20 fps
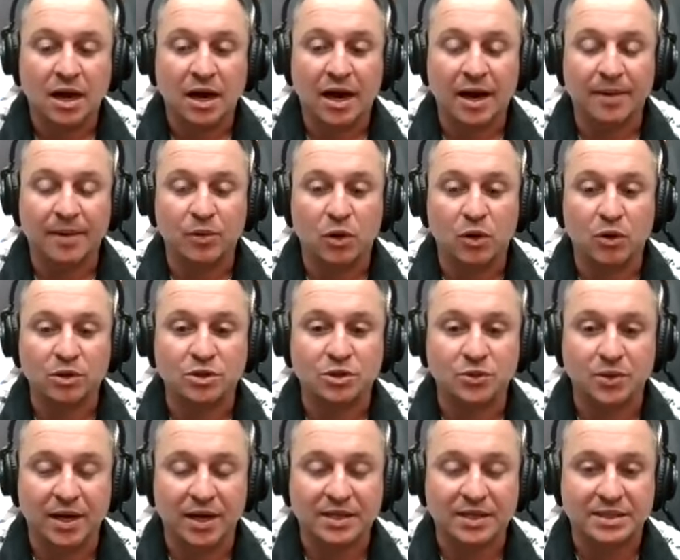I'm going
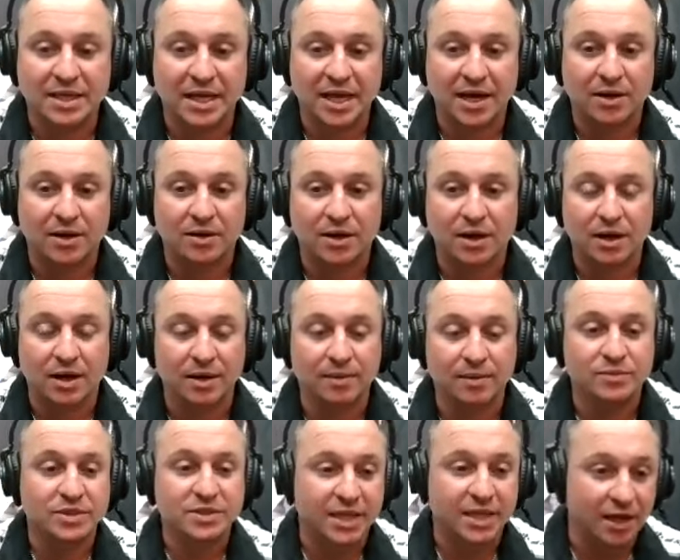to exit out.
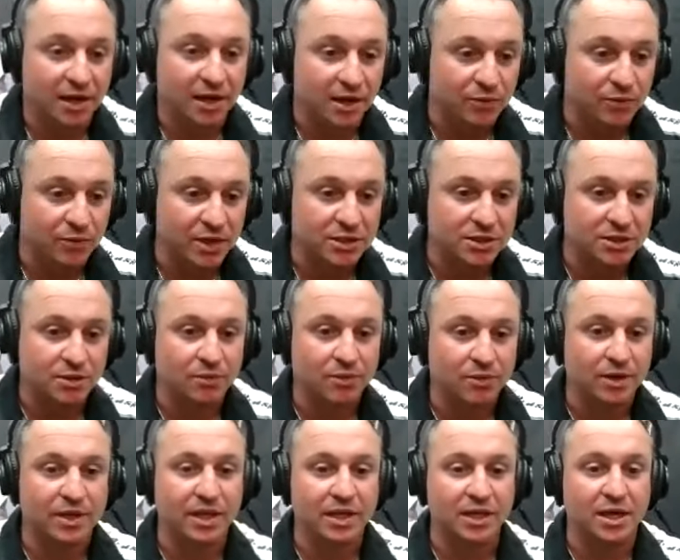Um, stay on, Rich. I
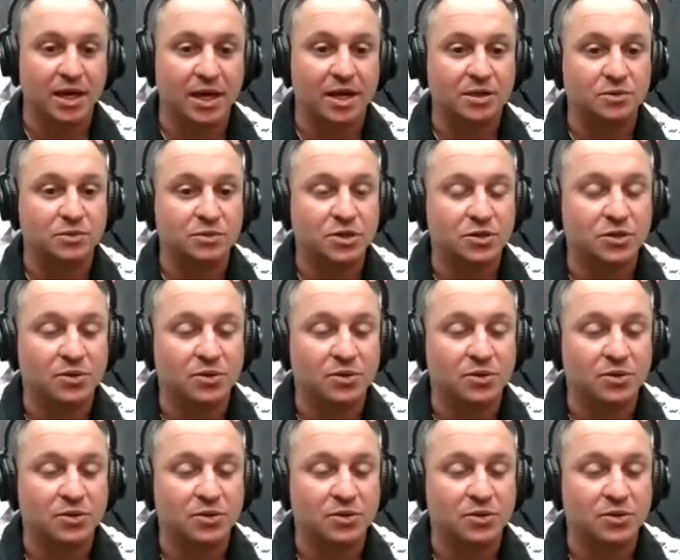want to connect with